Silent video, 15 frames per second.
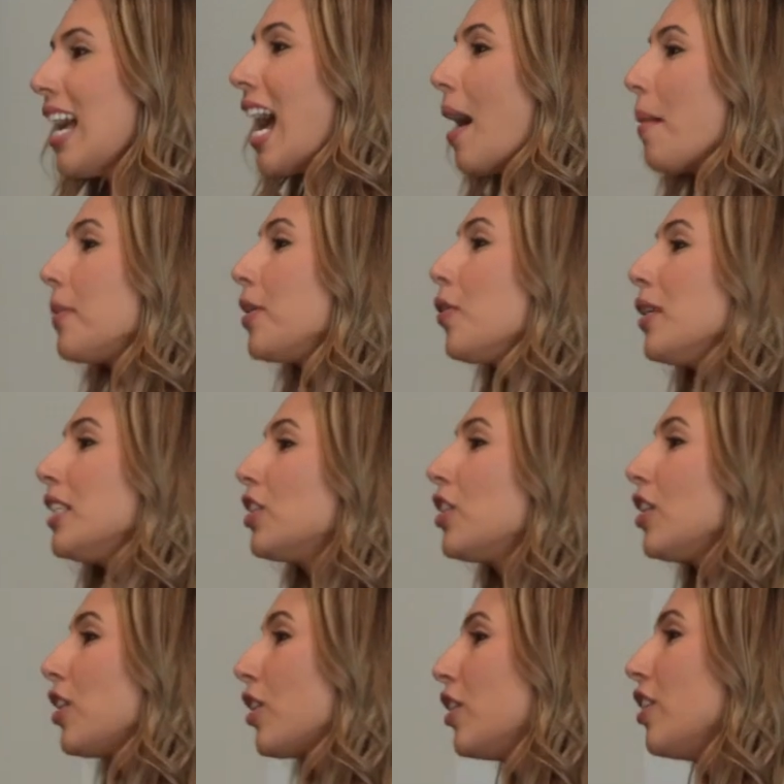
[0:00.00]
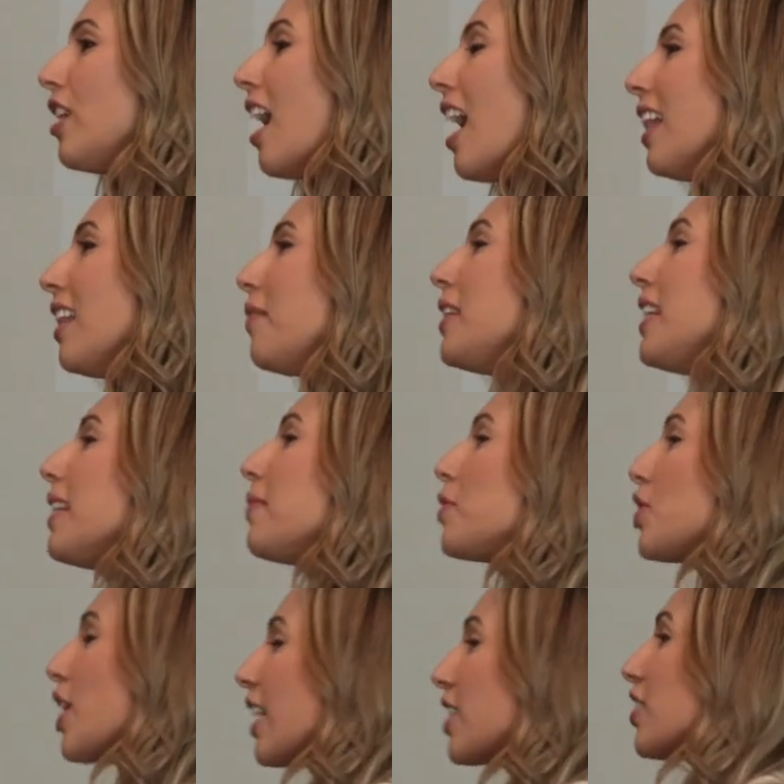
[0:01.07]
I'm going to learn all of the
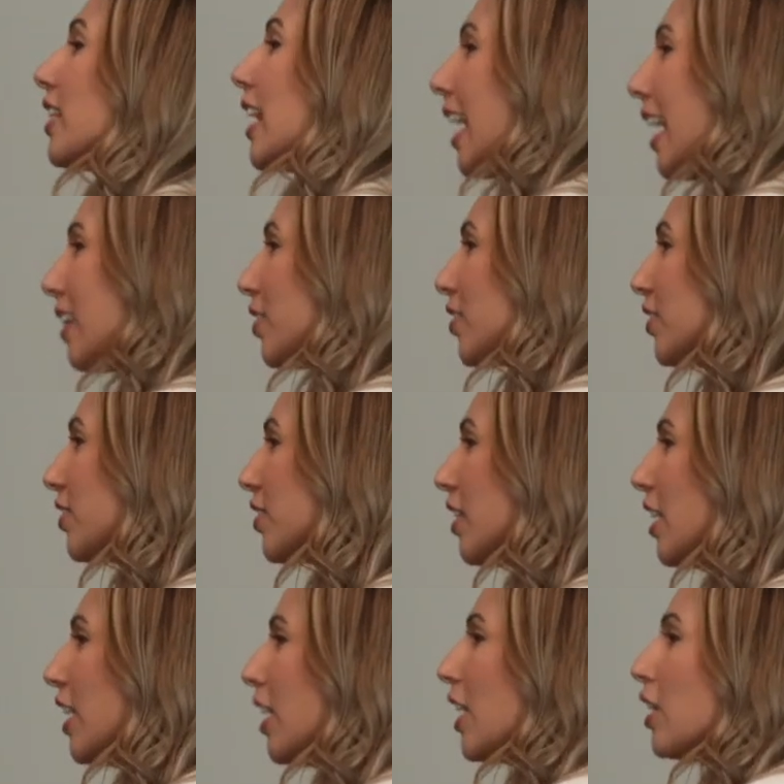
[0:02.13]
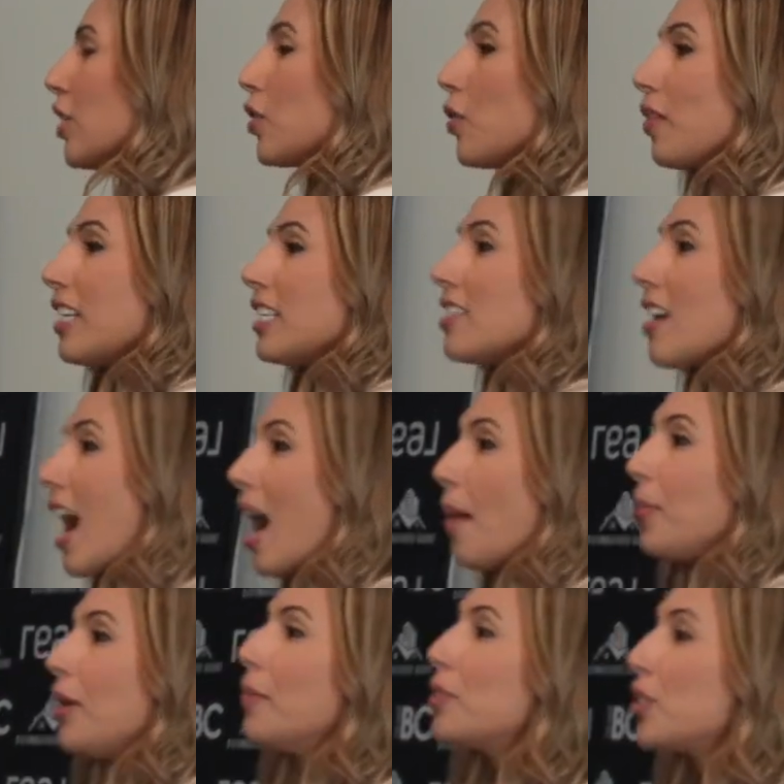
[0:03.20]
objection handlers to the
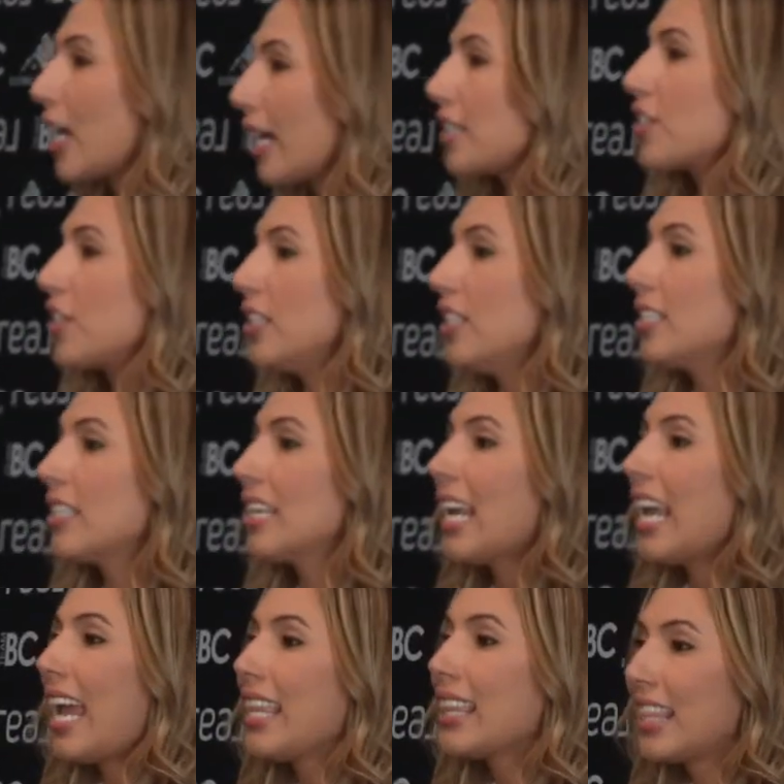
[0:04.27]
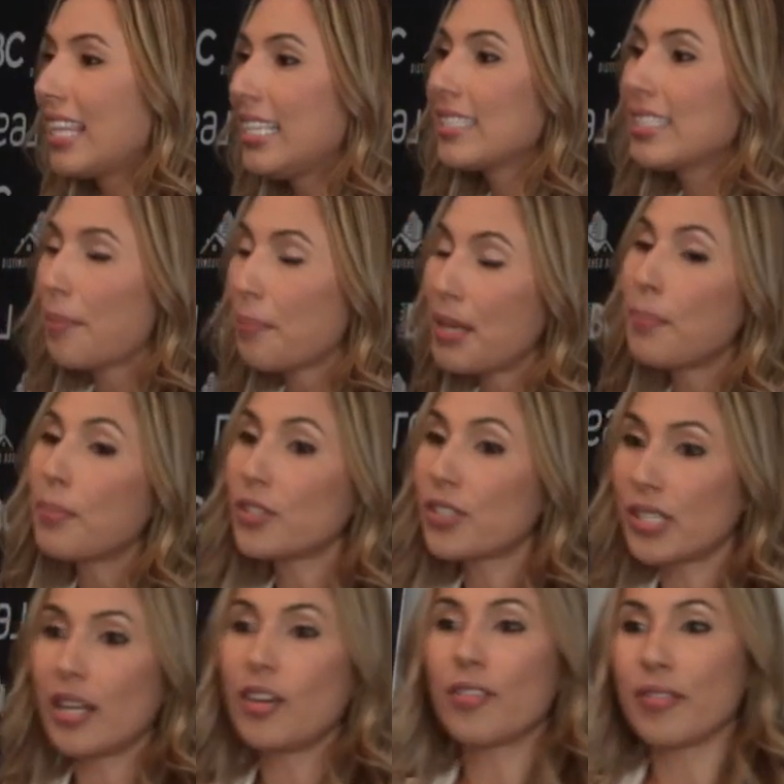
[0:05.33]
top objections and things that people
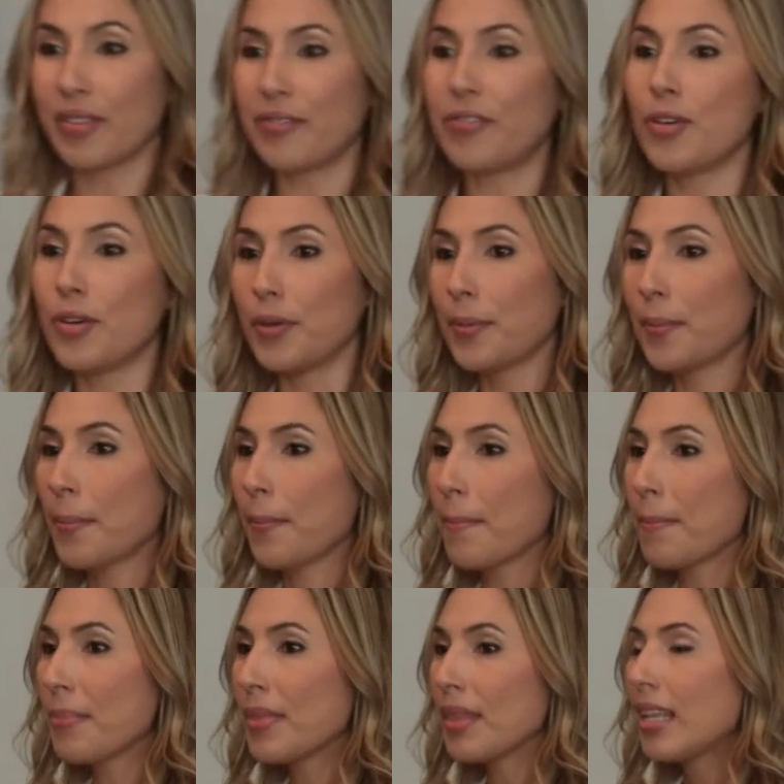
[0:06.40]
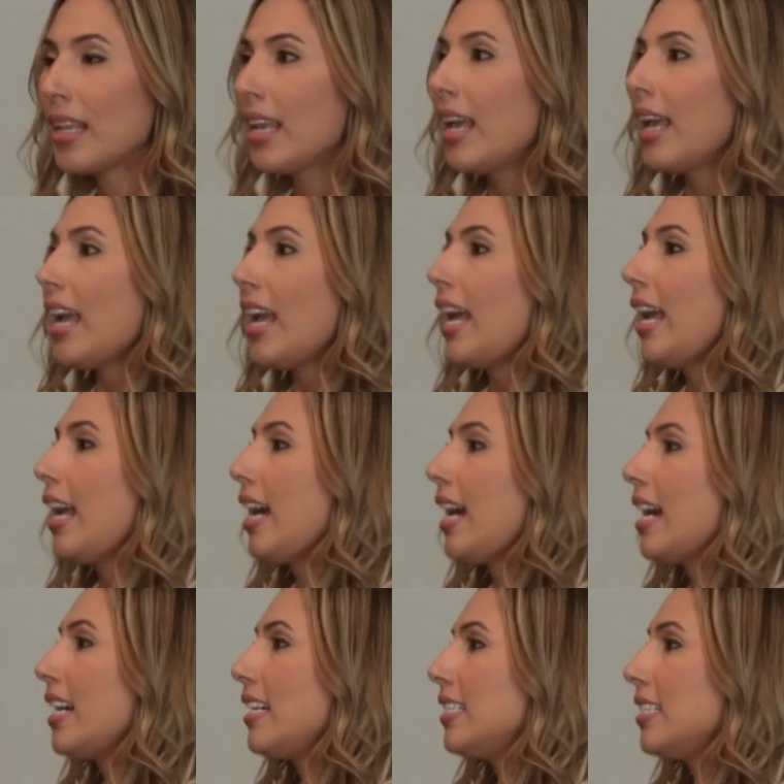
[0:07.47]
say over the phone.
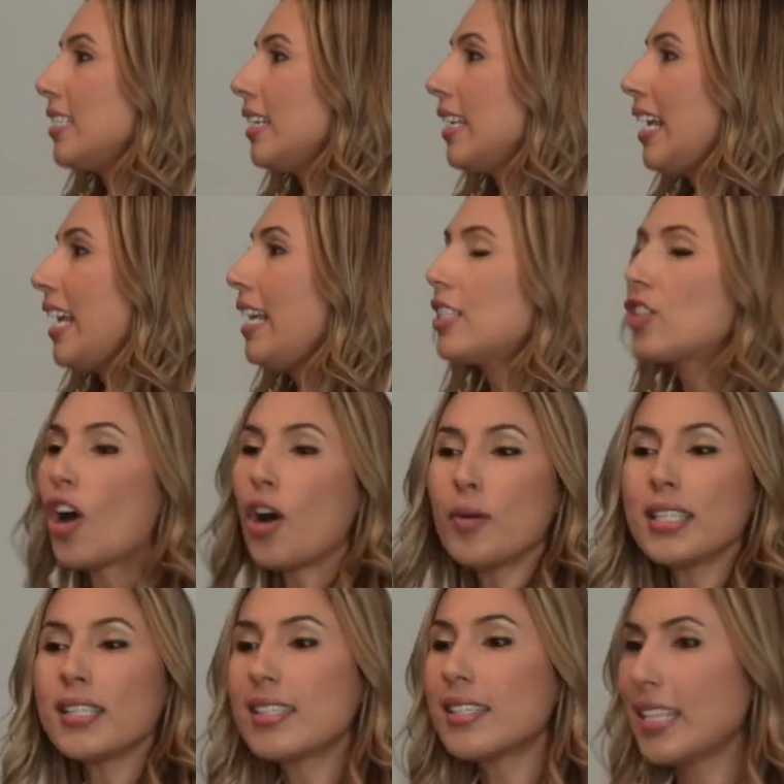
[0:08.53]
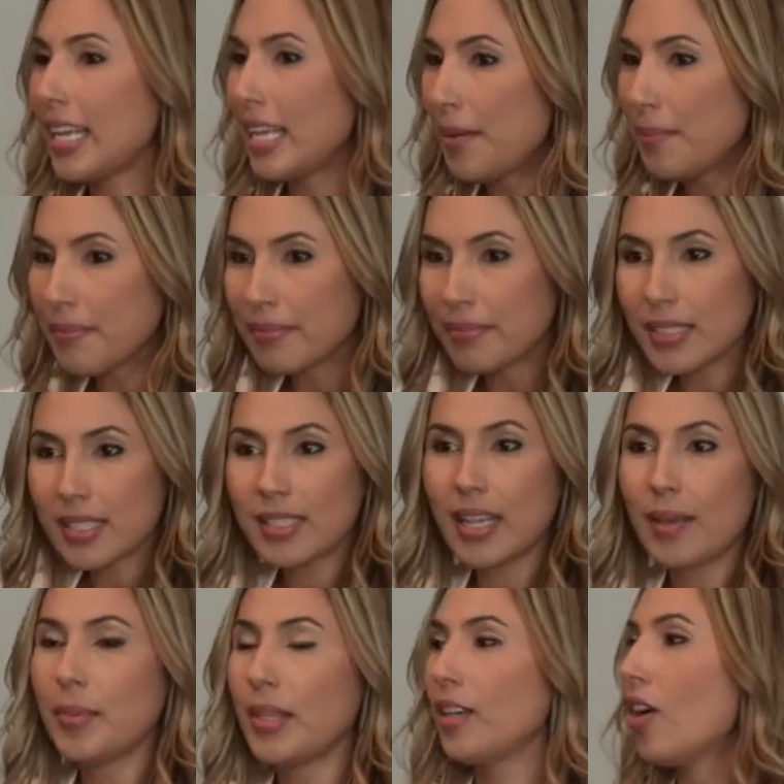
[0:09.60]
And it's always the same, the
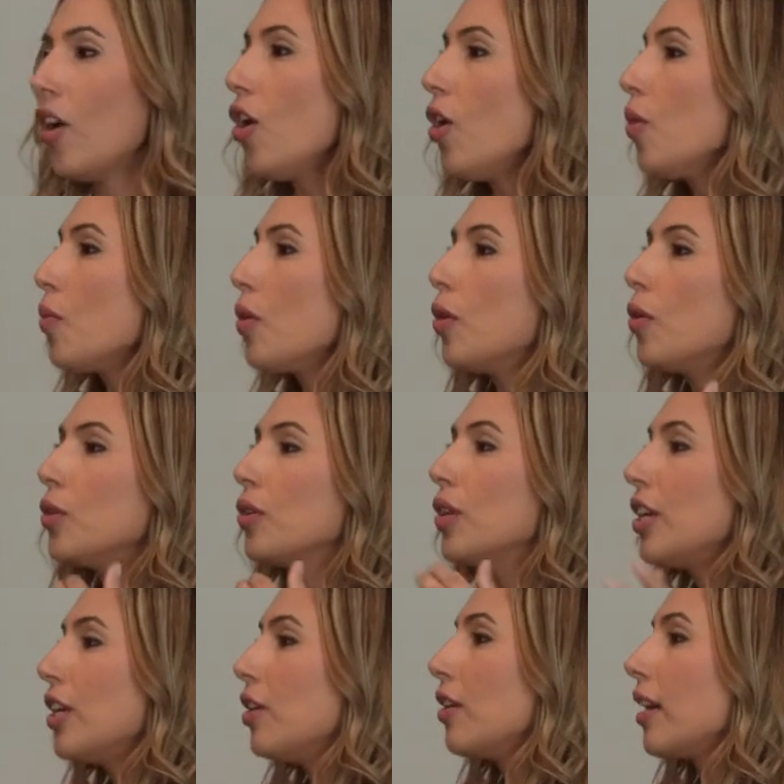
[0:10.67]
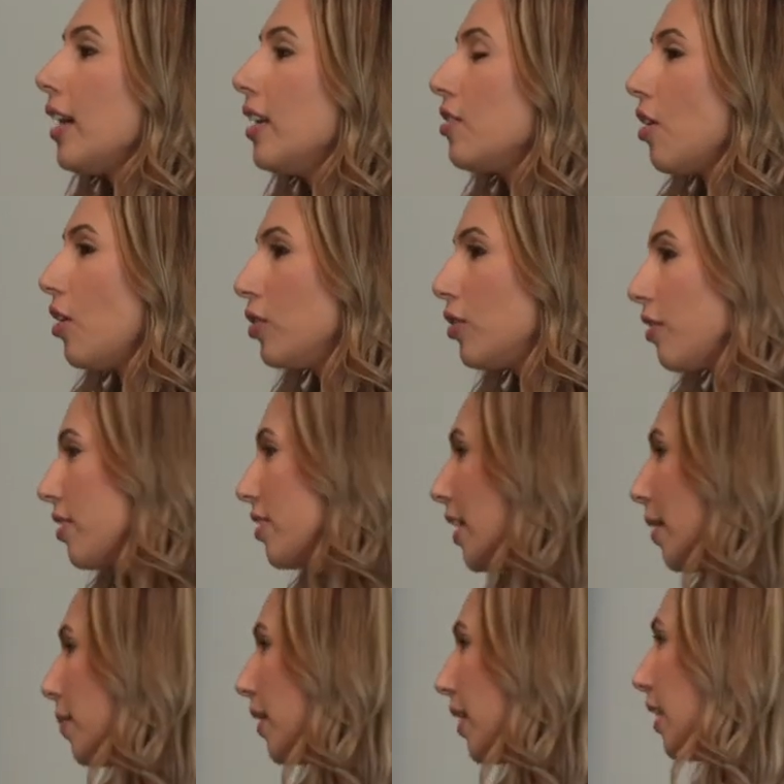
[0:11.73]
same thing. Oh, well, you guys all do the
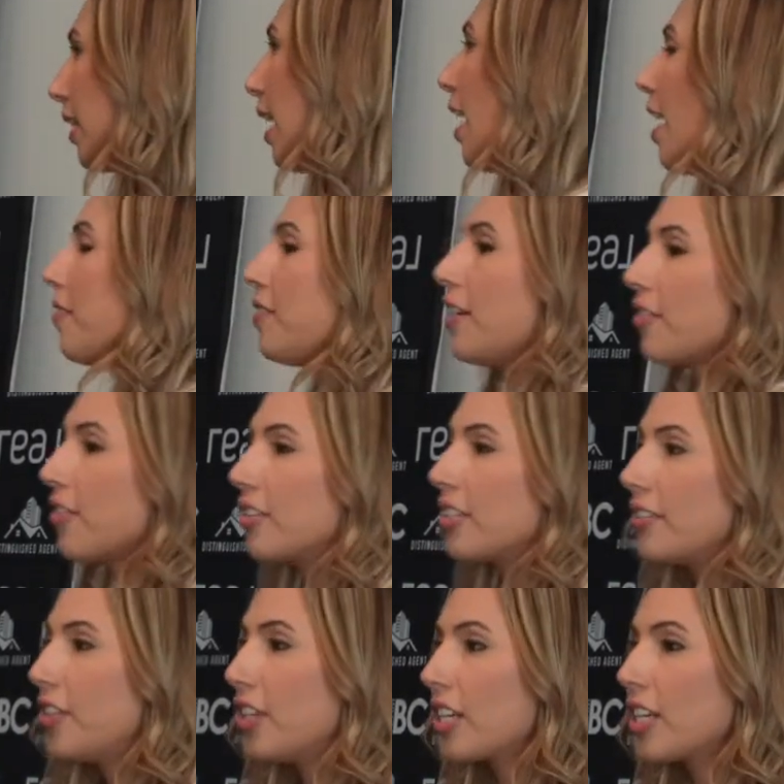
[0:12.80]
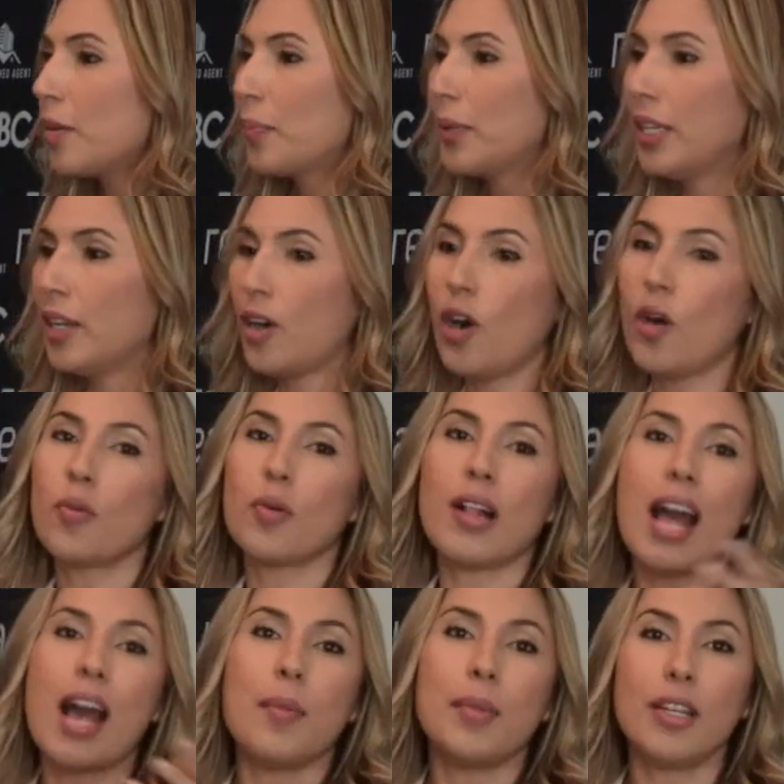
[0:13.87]
same thing. I have never heard of your company. Oh, well,
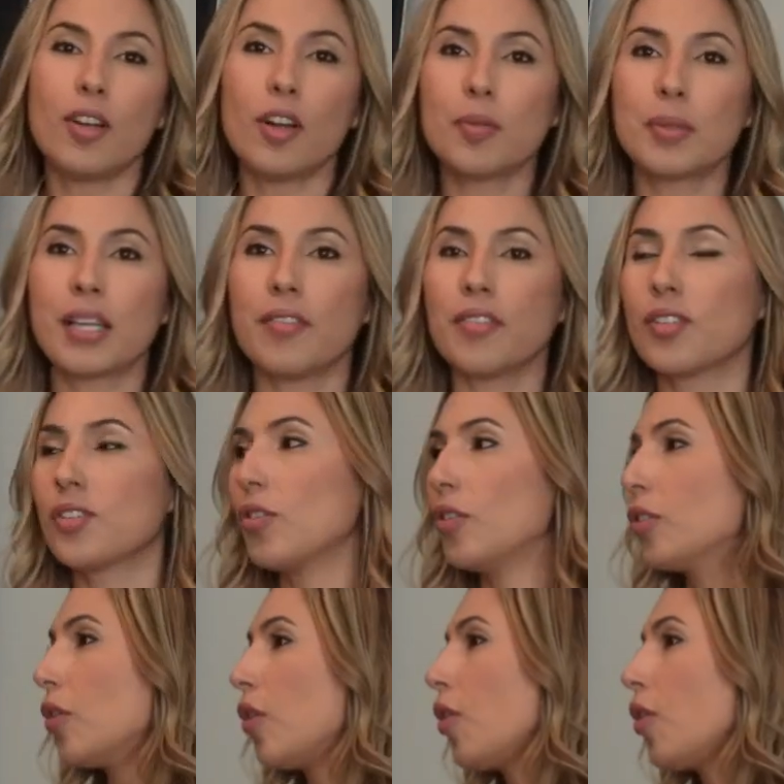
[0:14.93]
how many homes have you sold?